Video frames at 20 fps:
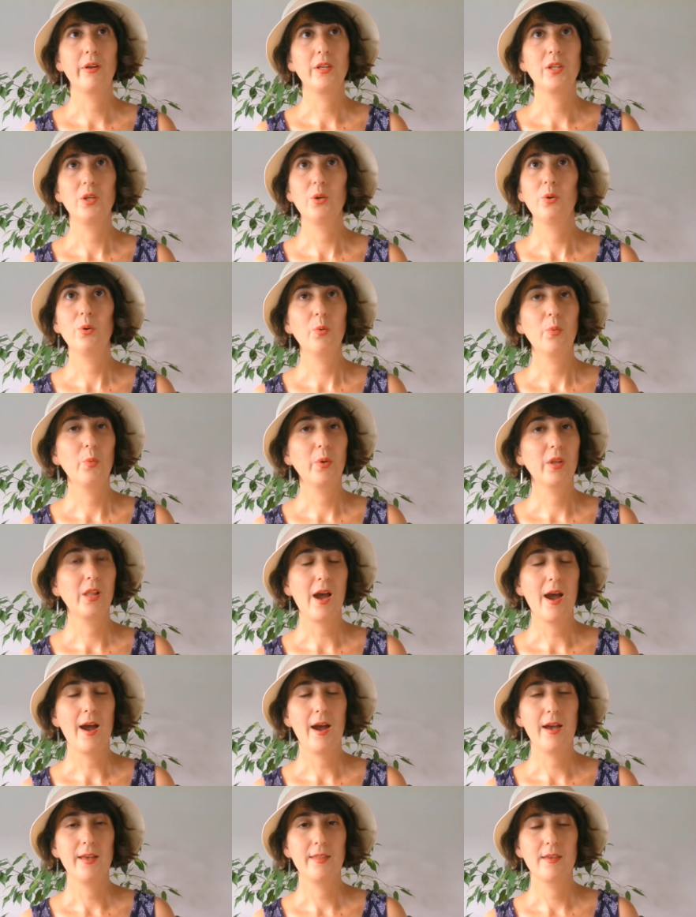you will
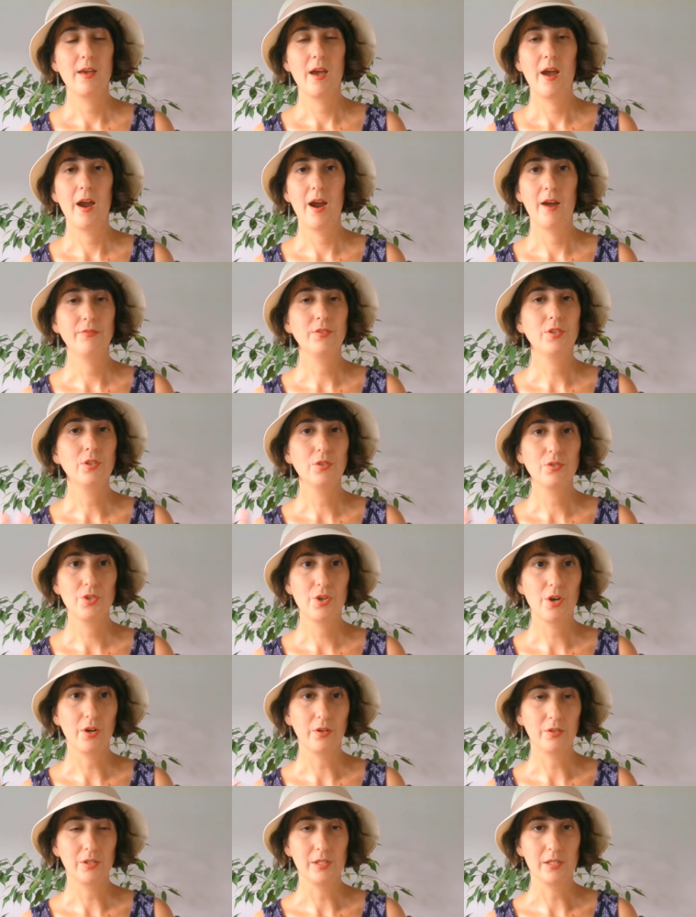either have two
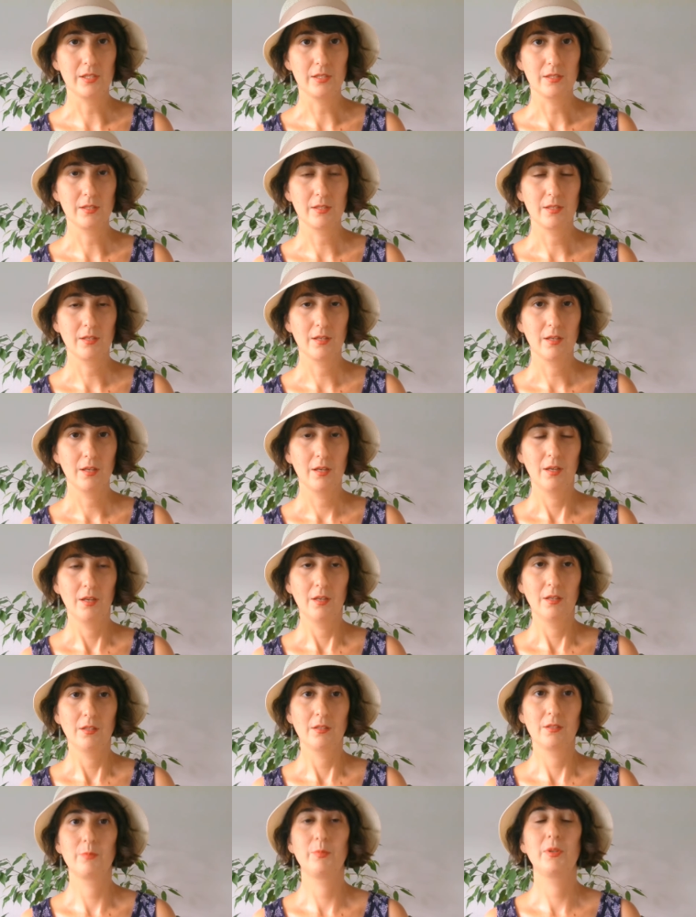choices:
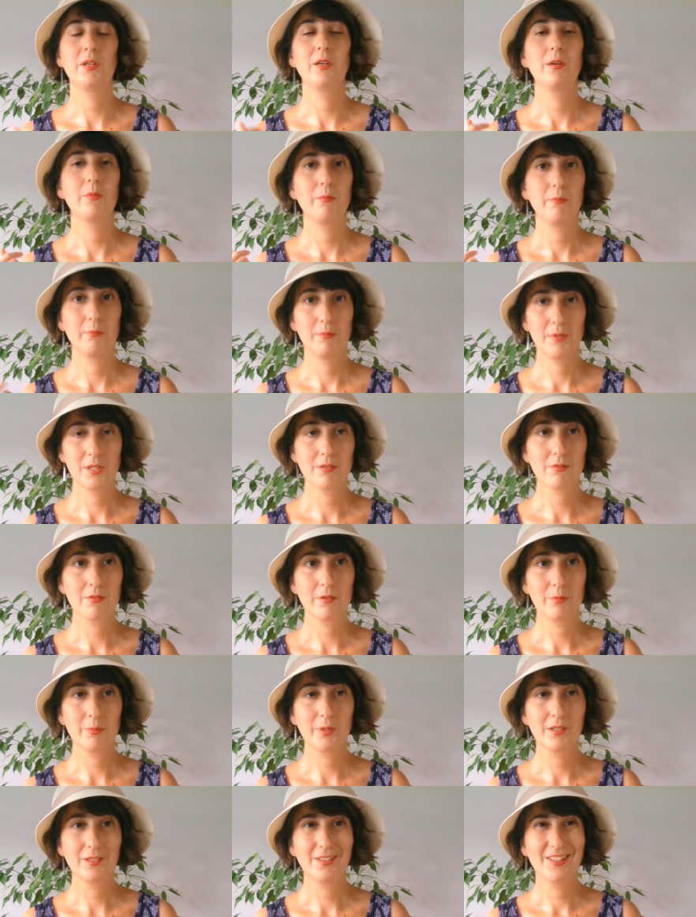to be
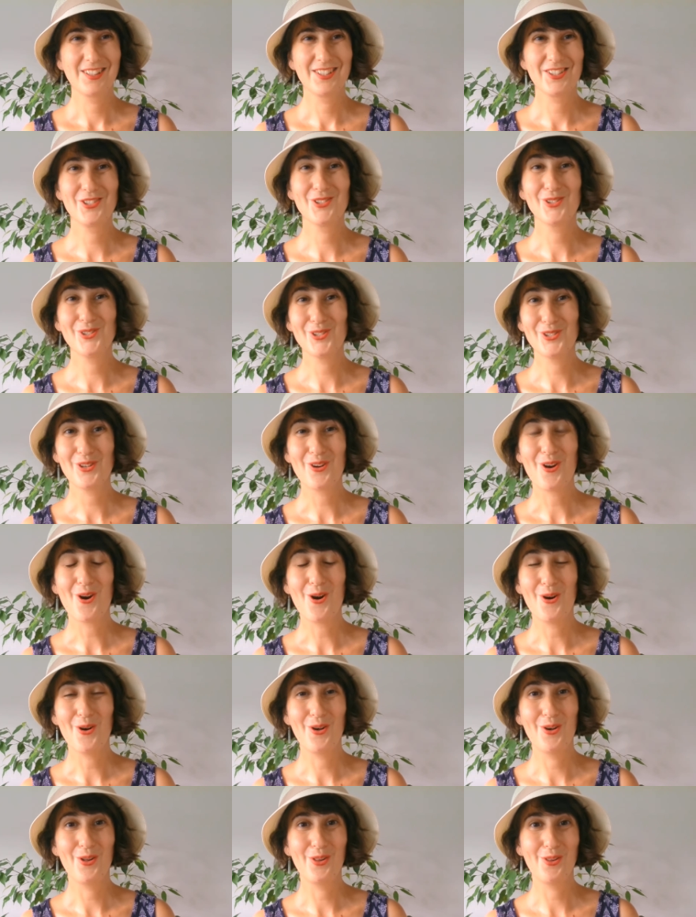miserable during
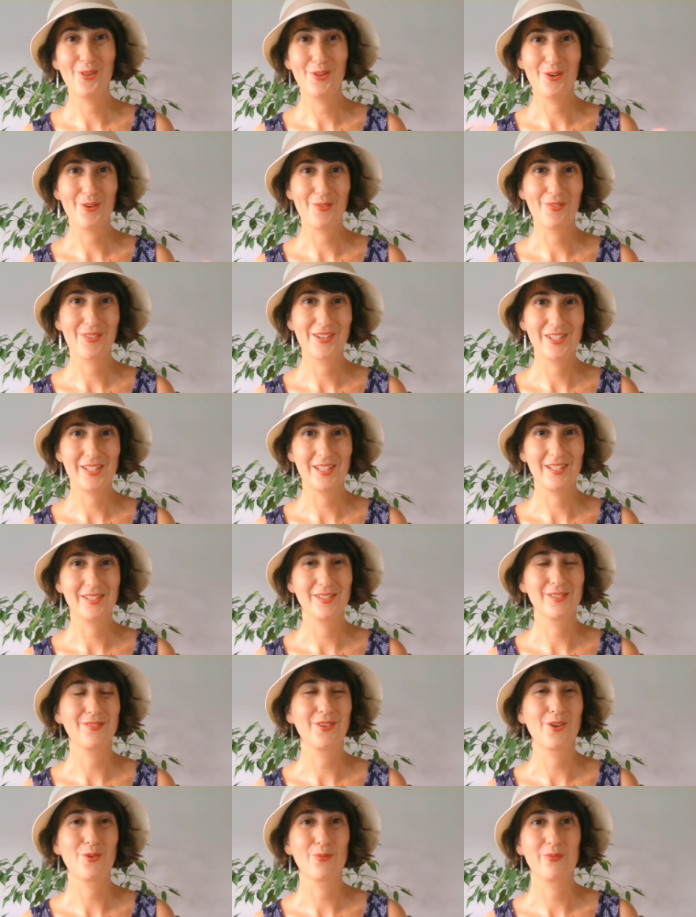all of the days
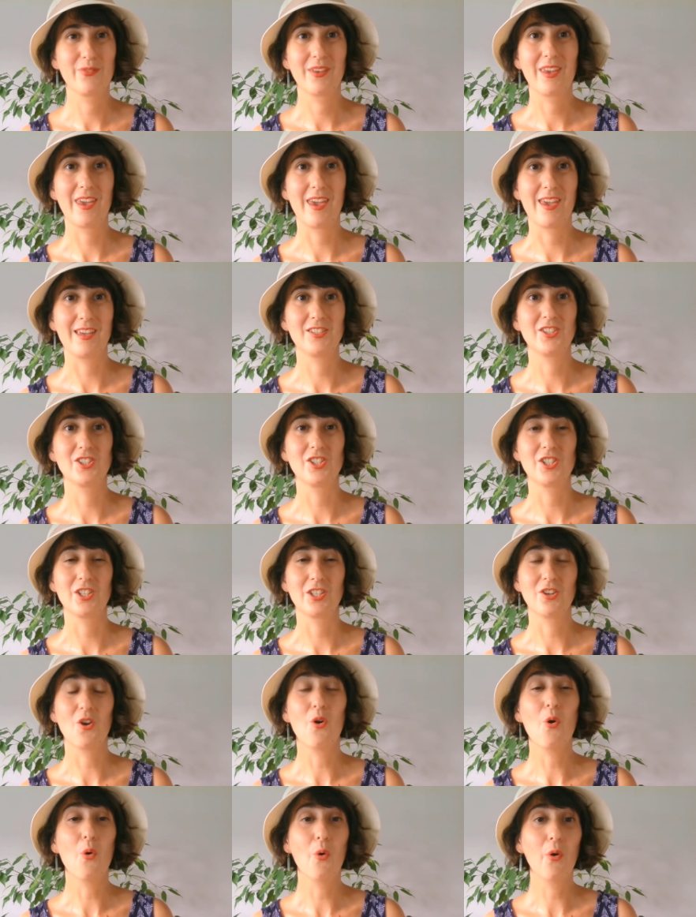of your
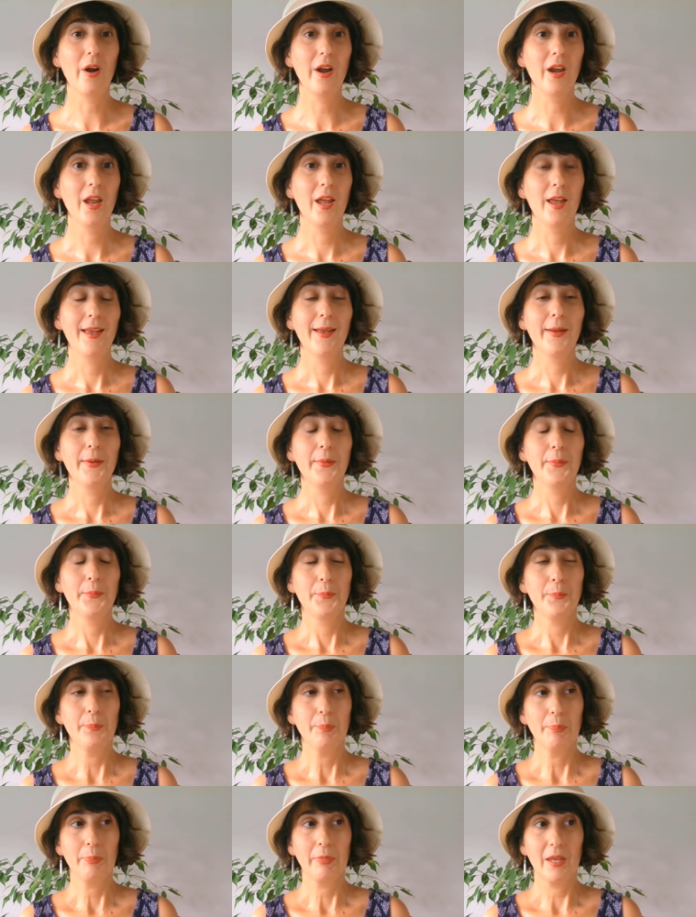vacation, or
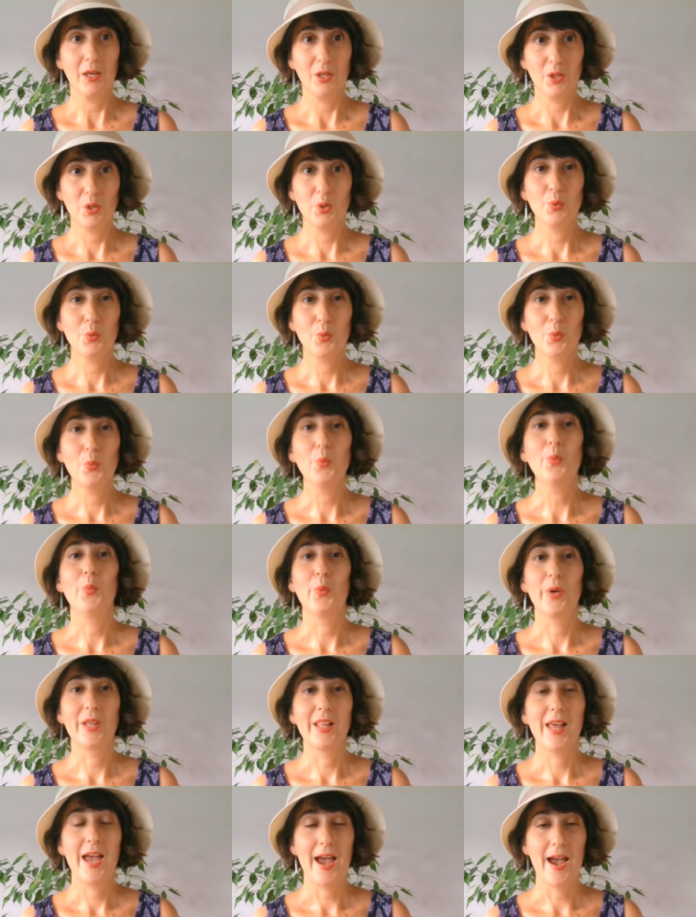you
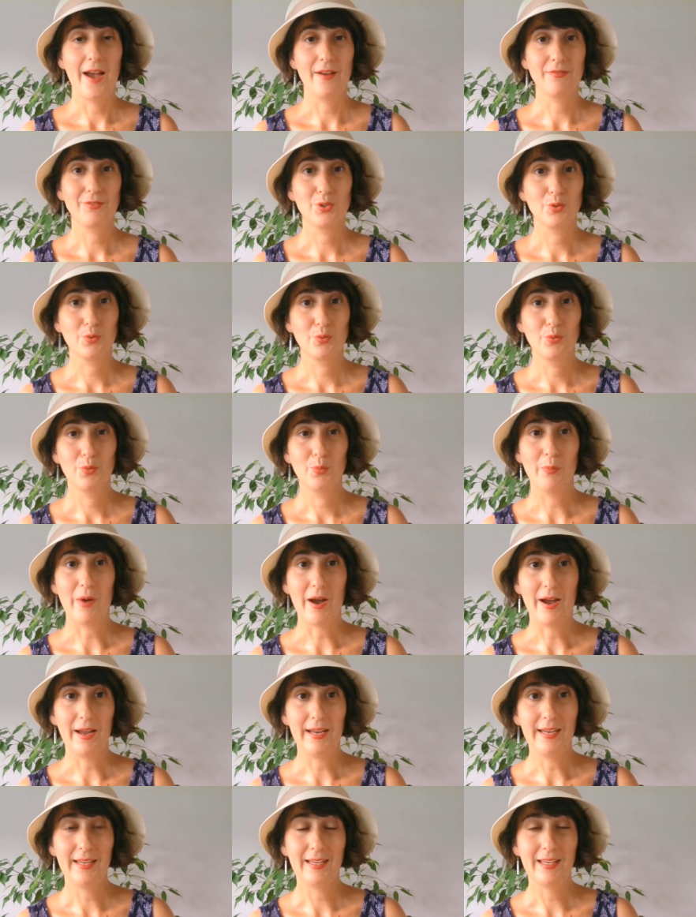will have to
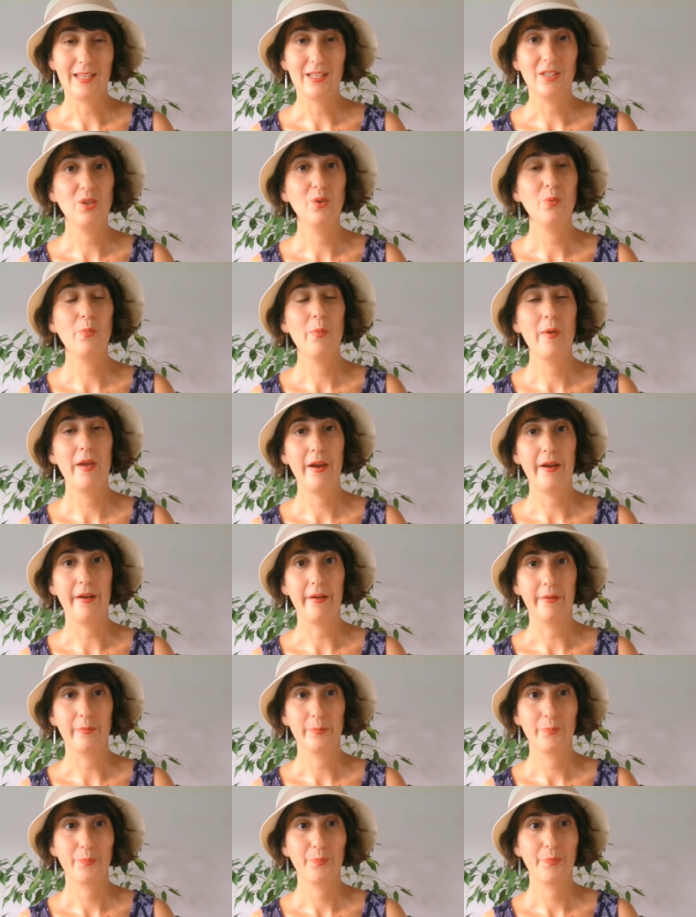buy a new pair.